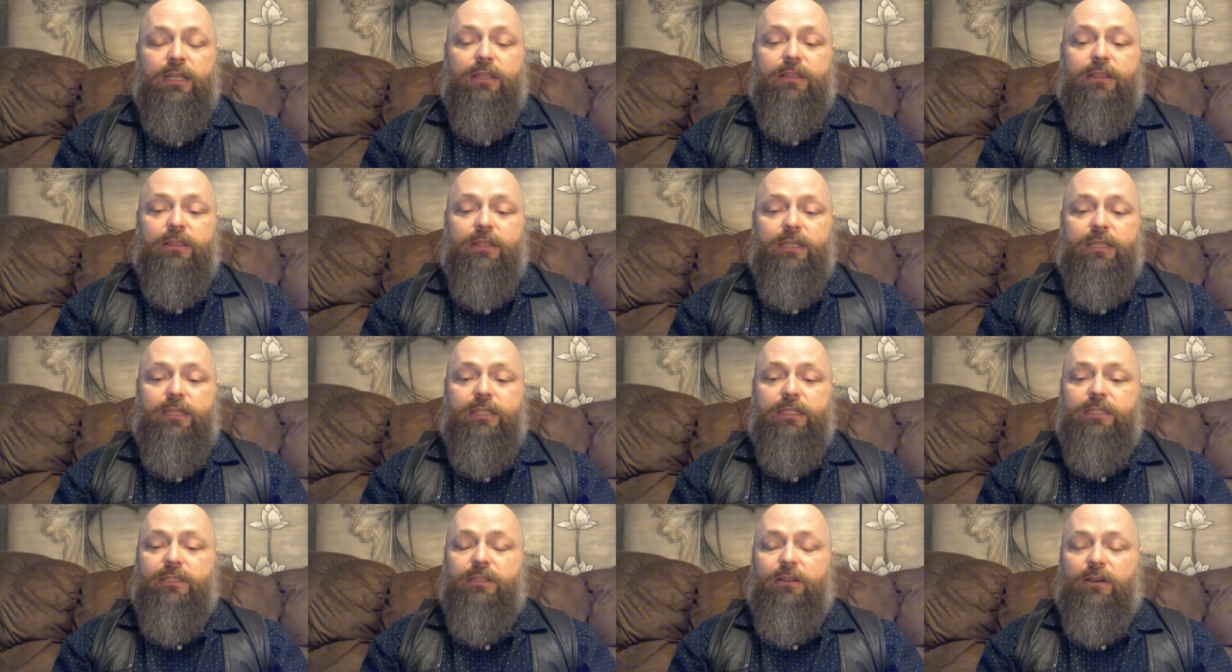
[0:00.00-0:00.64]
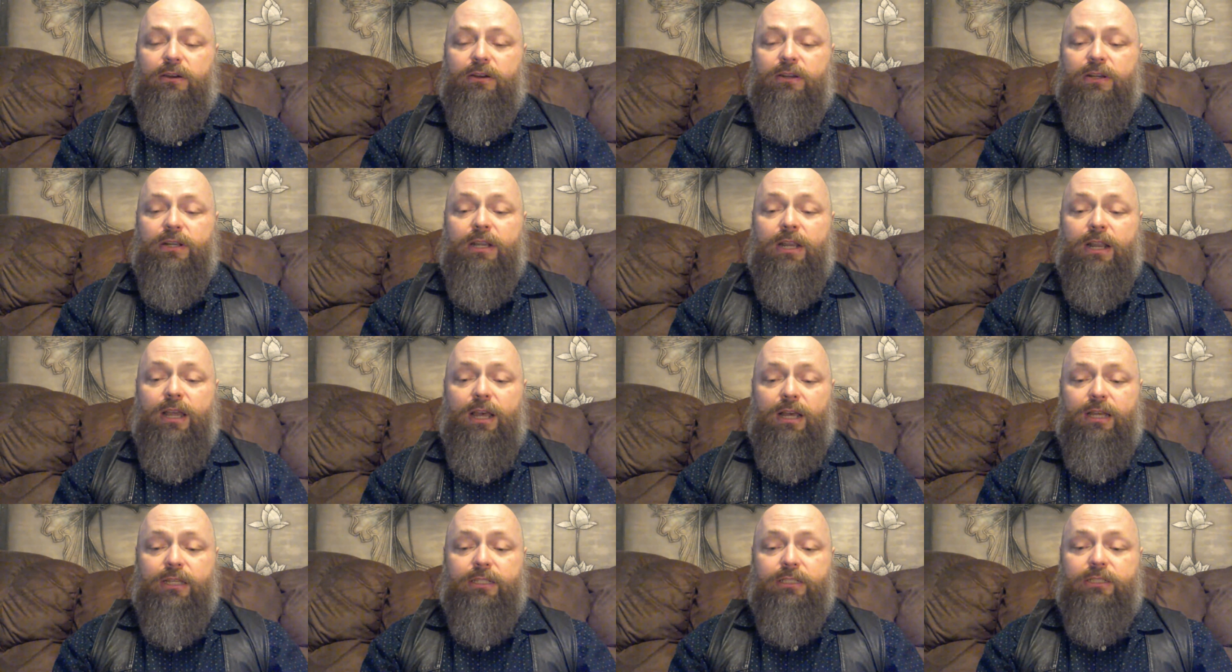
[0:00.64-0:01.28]
These are
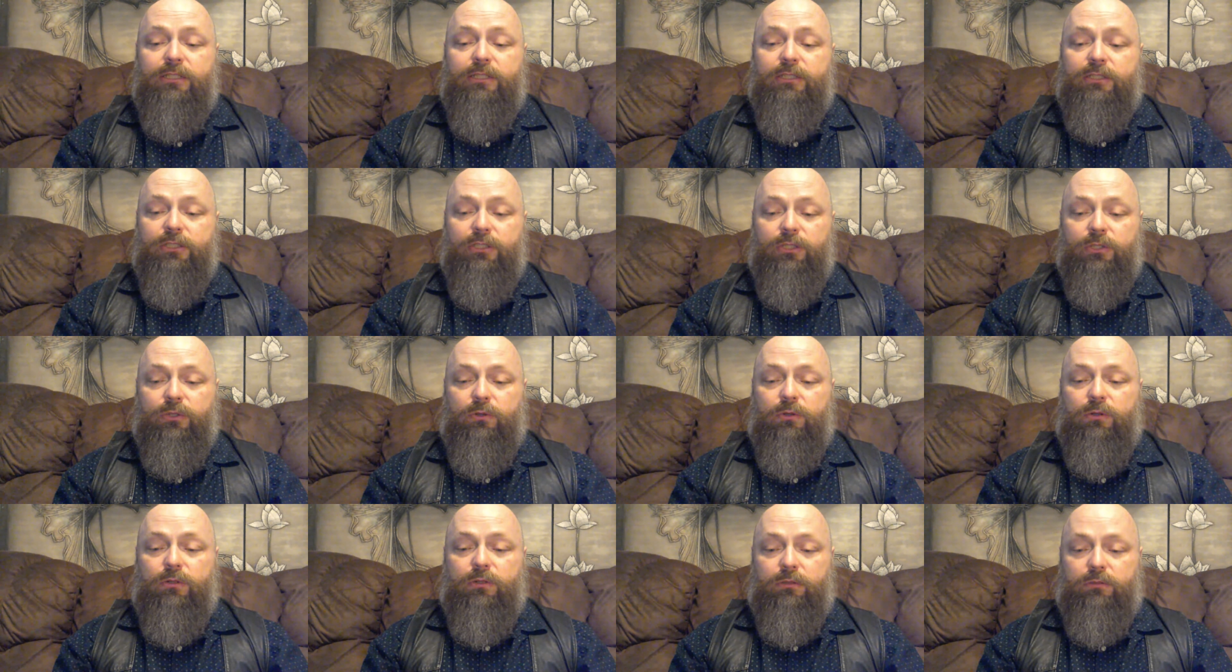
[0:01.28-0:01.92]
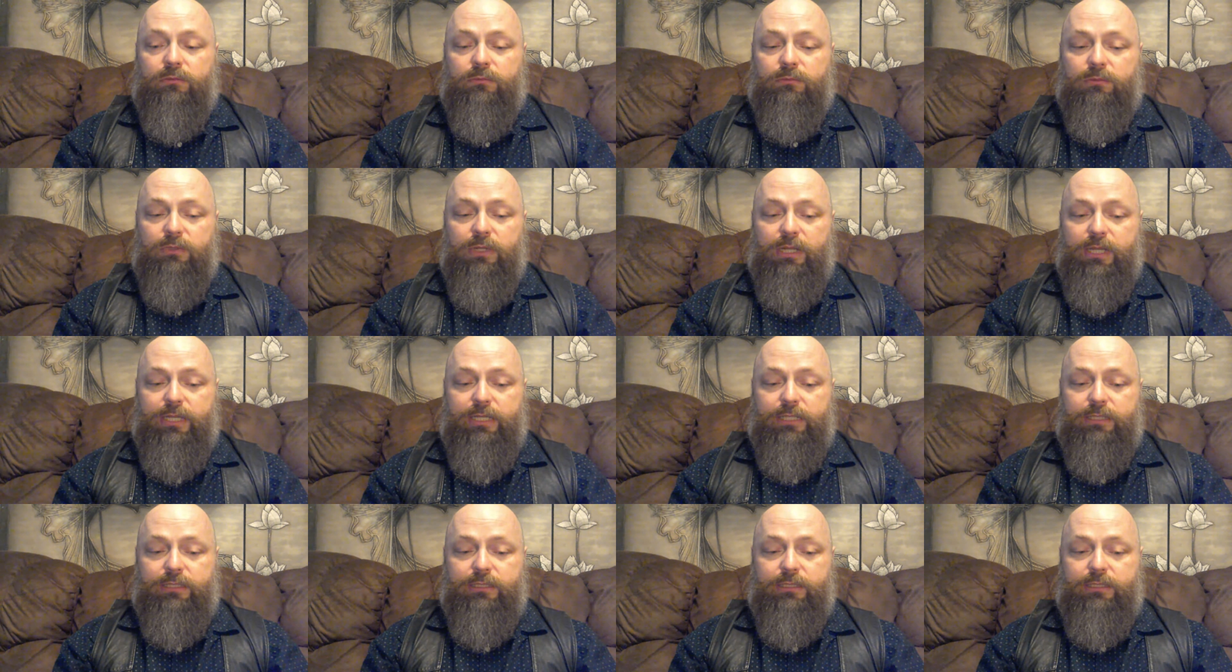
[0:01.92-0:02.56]
not your
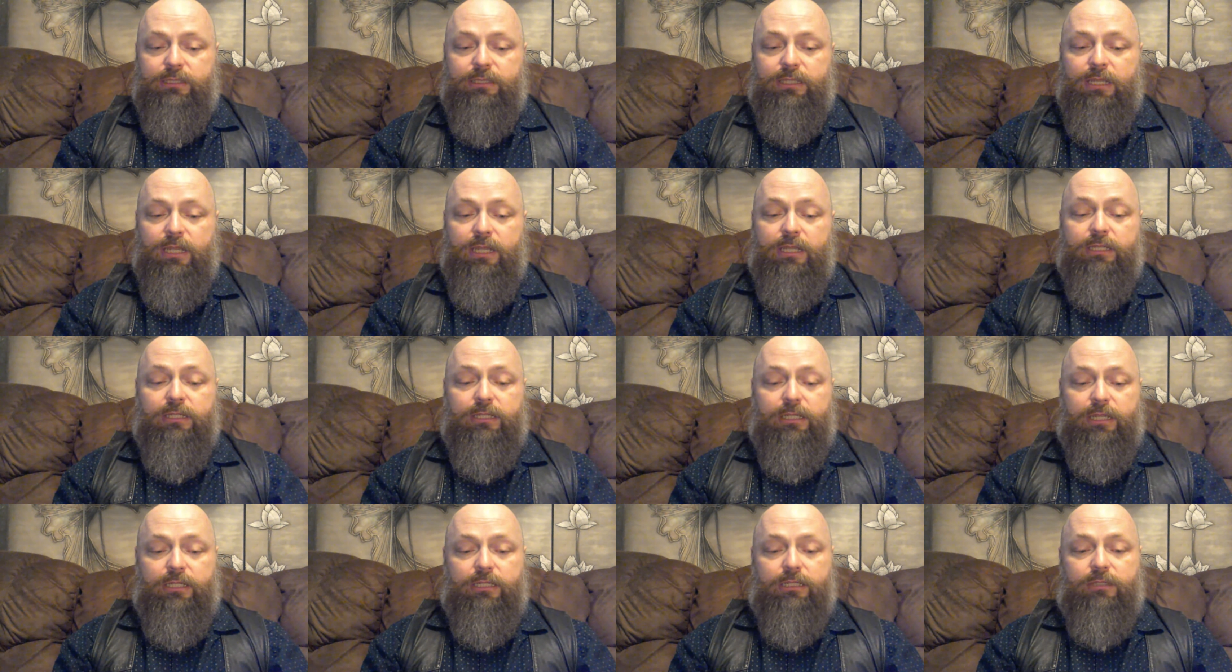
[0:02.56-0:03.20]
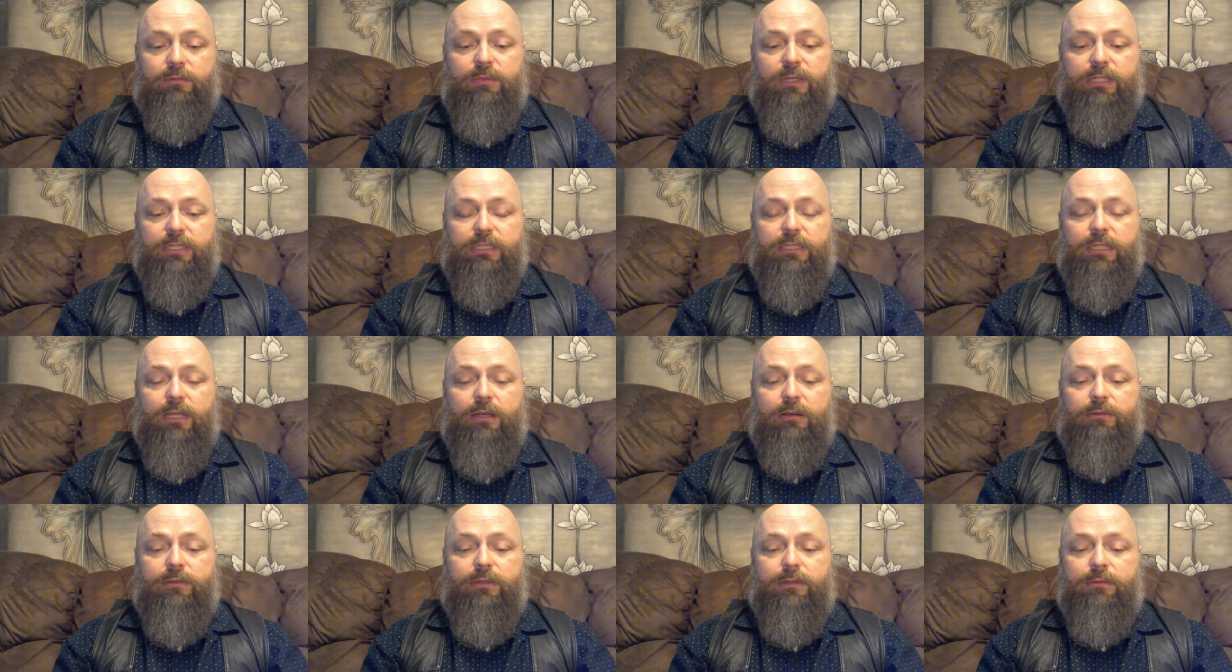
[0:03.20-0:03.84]
rights, yet you must
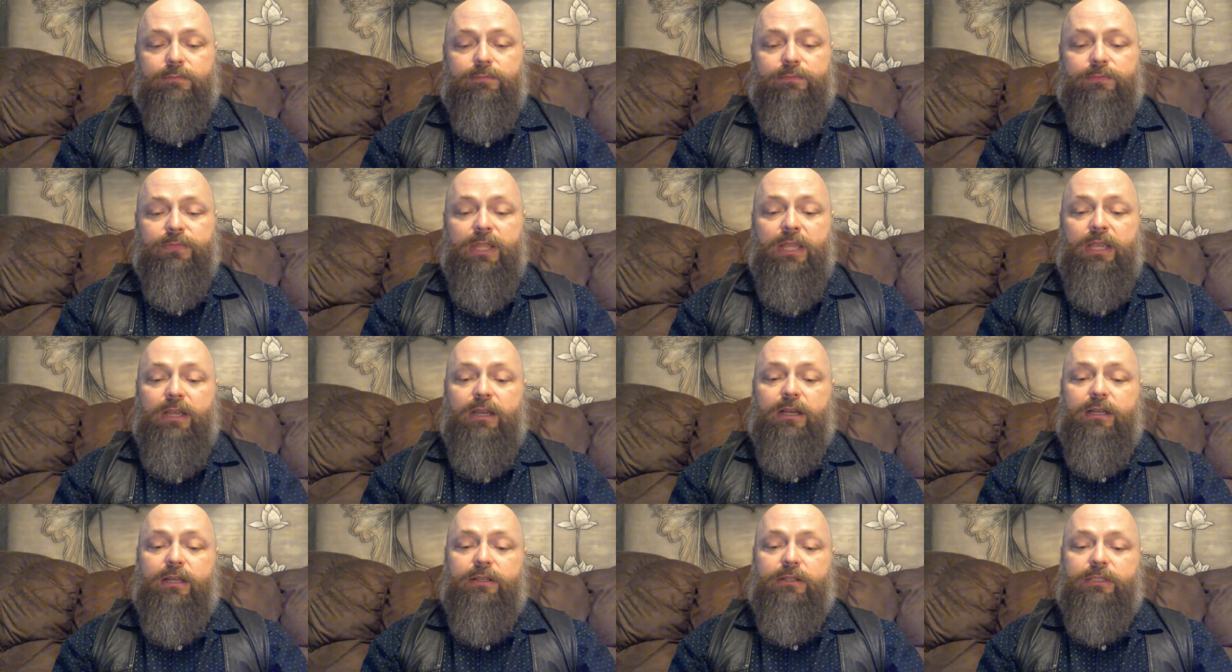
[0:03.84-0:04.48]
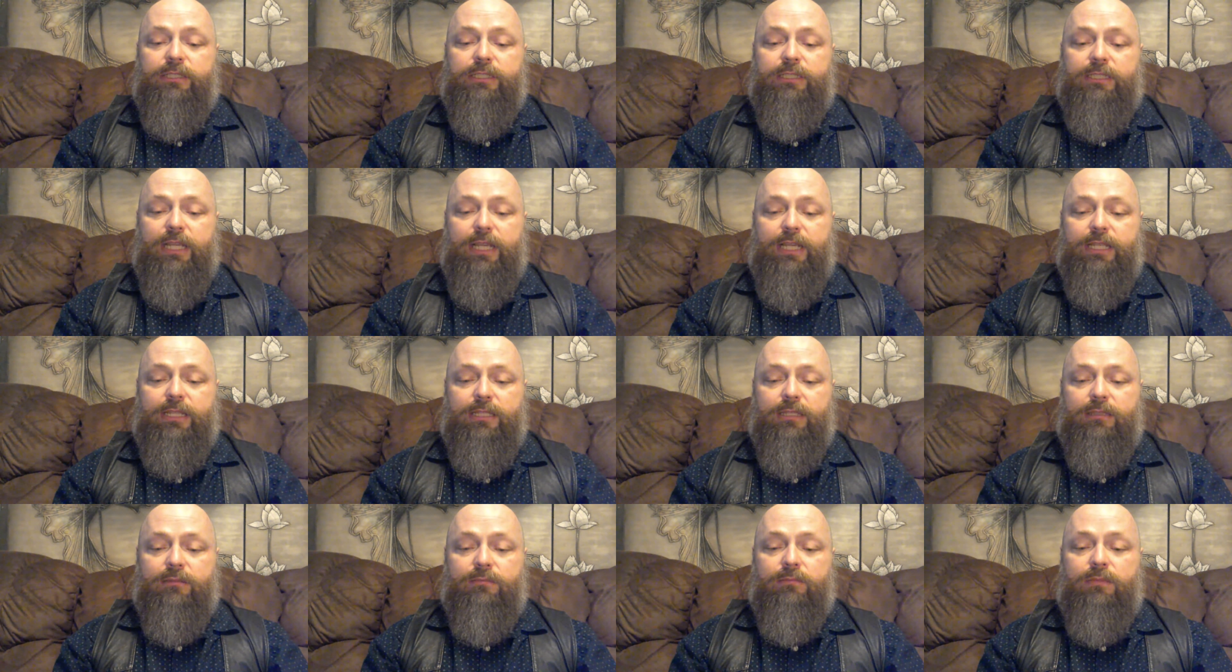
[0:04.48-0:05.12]
know them, understand
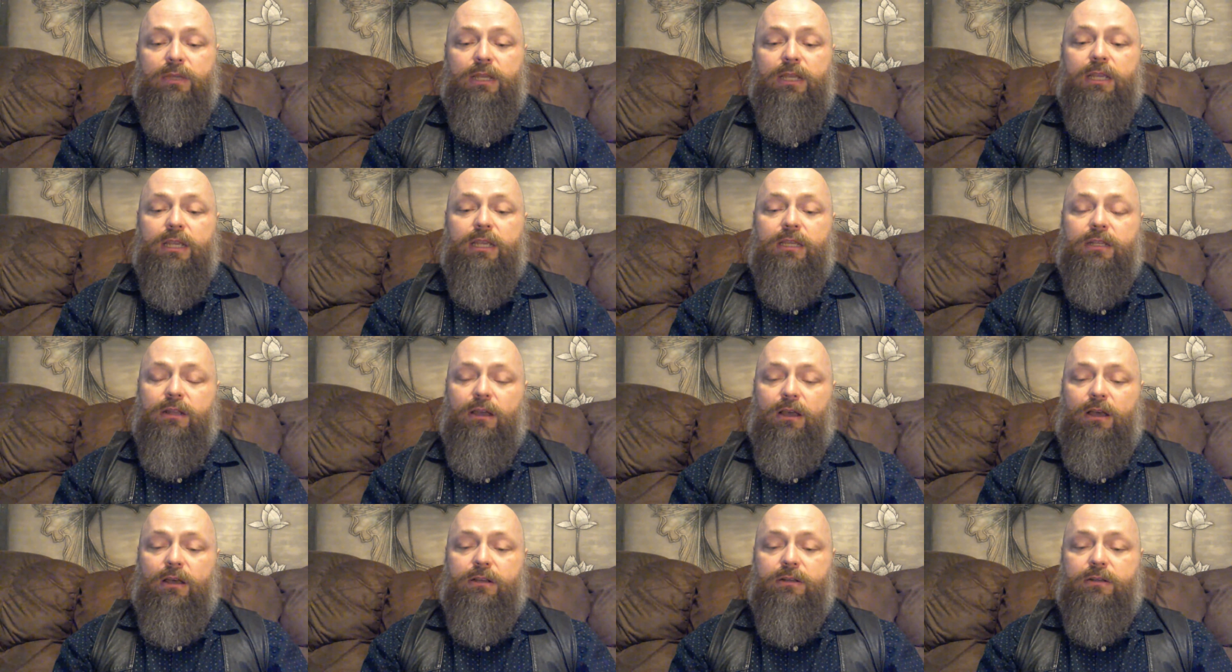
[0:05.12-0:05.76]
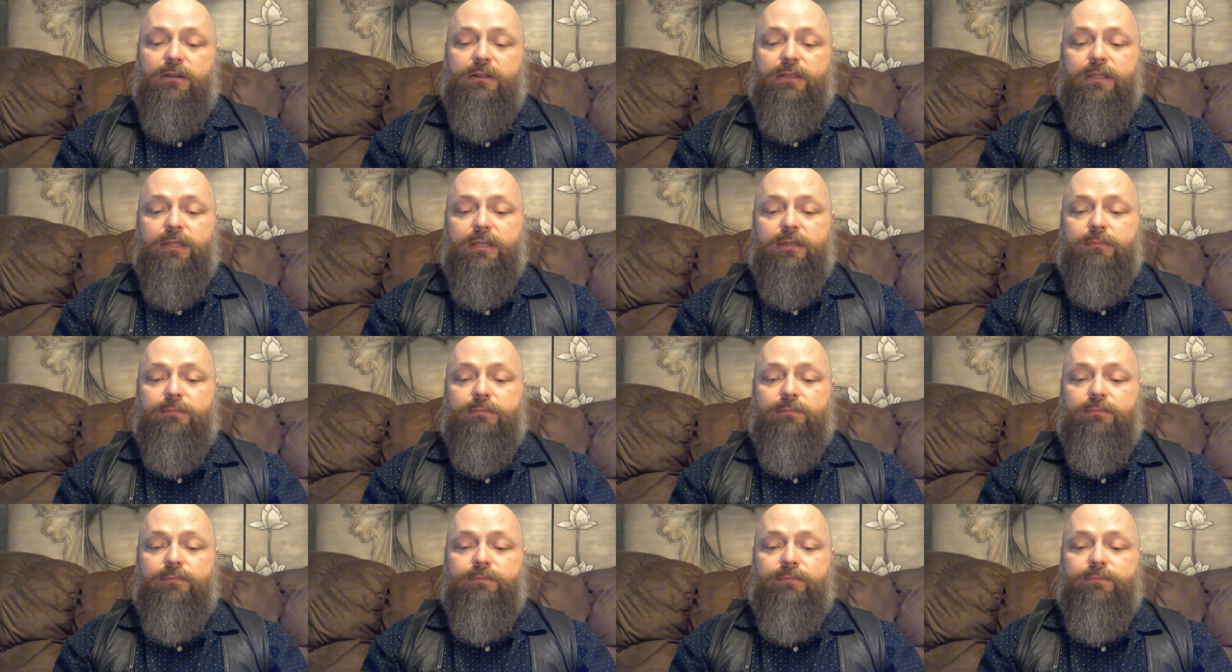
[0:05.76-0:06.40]
them, and honor
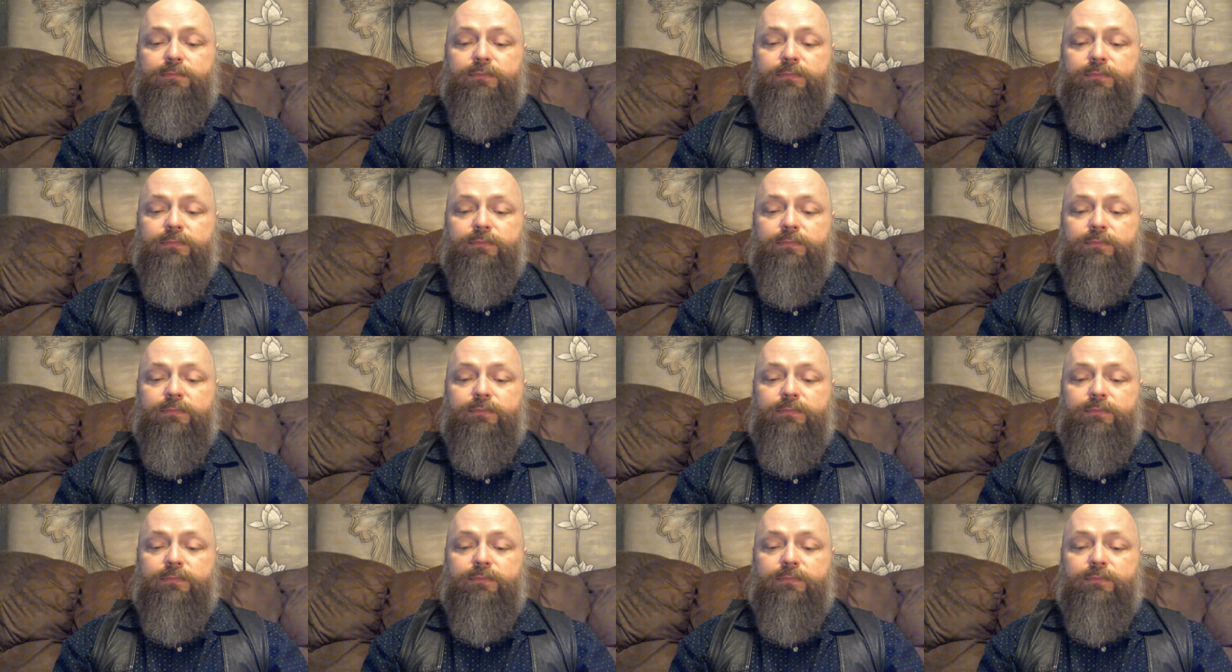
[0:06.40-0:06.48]
them.